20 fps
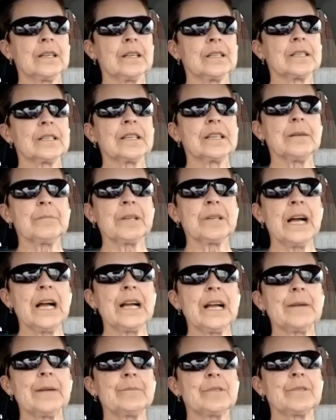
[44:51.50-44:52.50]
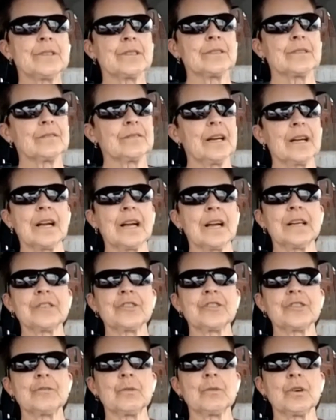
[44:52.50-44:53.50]
Sometimes a
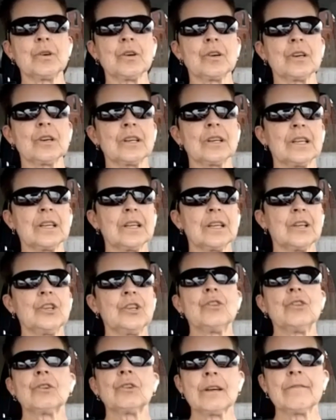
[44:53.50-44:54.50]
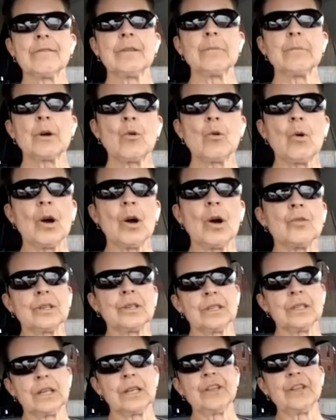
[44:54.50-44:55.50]
customer, you'll give them a quote
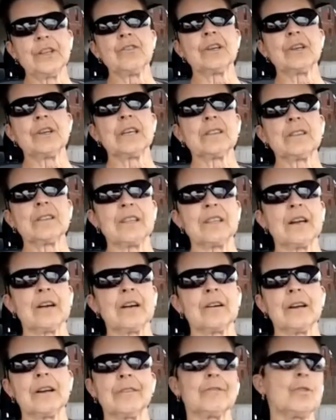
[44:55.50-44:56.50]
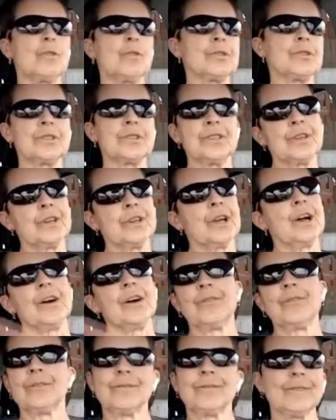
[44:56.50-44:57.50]
and you get there, of course, and
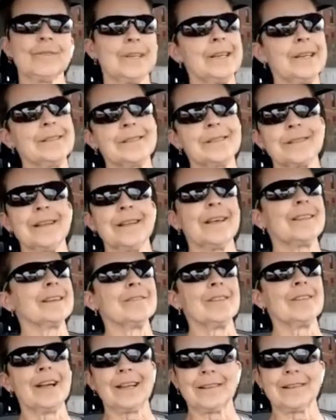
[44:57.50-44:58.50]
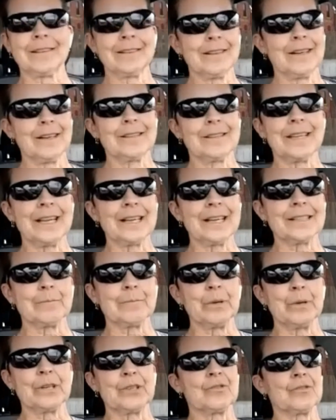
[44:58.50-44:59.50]
it's nothing like a text, a
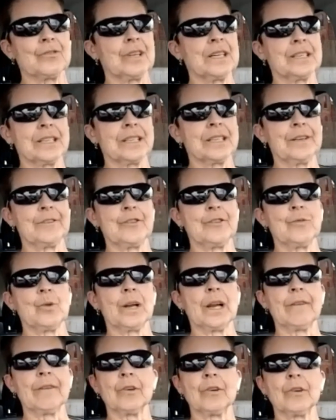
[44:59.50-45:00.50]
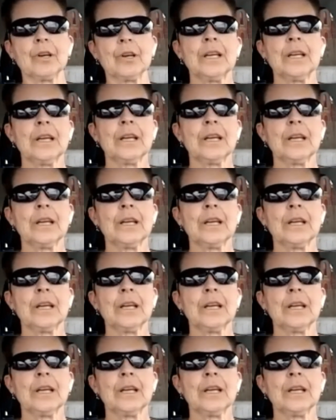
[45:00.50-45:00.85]
picture they sent you, whatever.